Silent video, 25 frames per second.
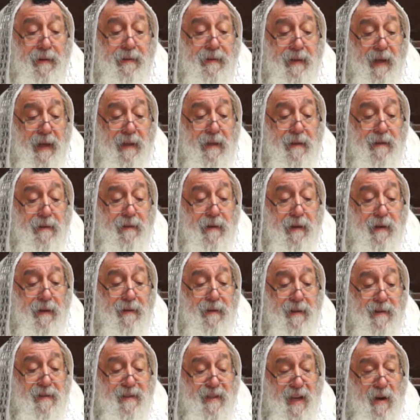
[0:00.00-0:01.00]
that
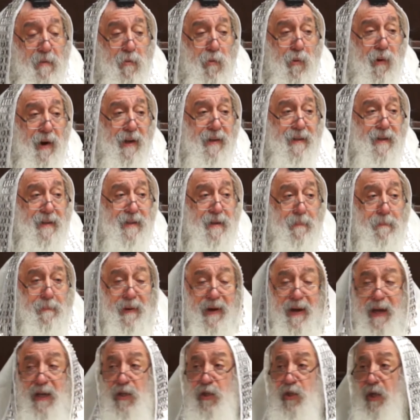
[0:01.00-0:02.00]
the same way that the
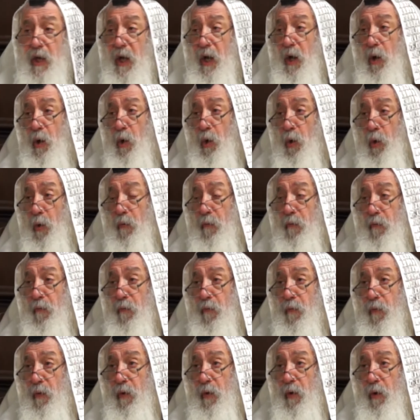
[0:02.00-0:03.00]
parasha
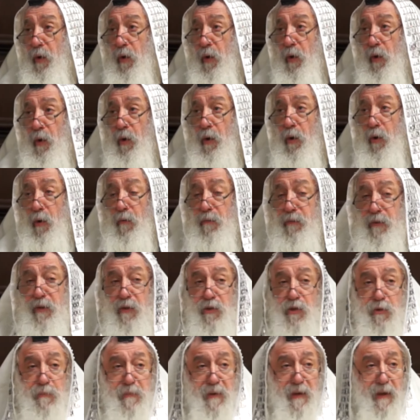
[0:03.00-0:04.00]
of the
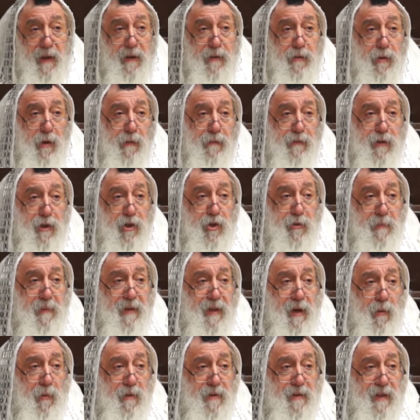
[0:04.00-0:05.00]

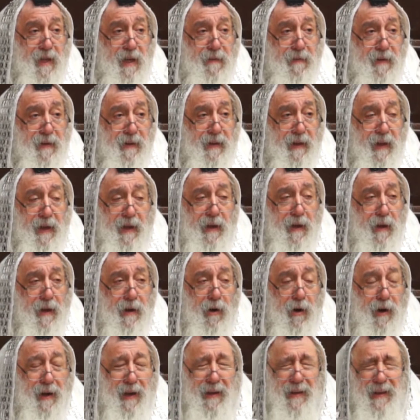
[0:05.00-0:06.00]
Shemitah was given,
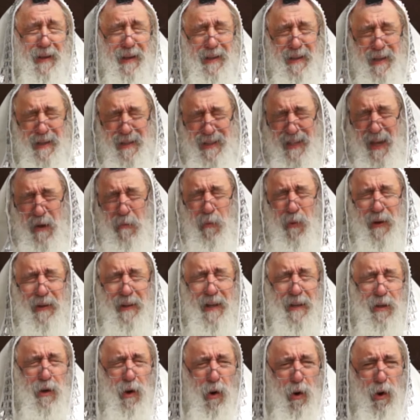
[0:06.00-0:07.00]
the same way
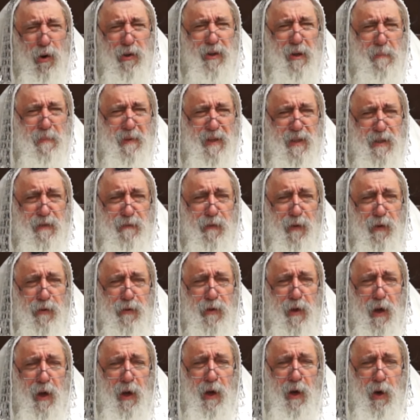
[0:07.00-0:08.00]
that all the
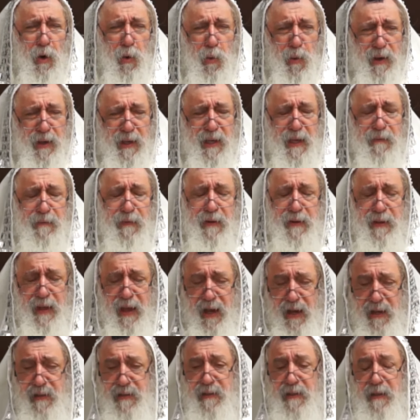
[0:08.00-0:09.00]
mitzvot were given
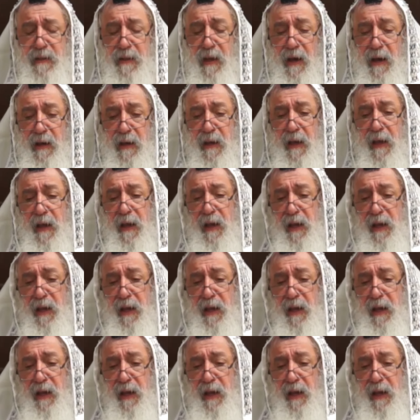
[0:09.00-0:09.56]
Har Sinai,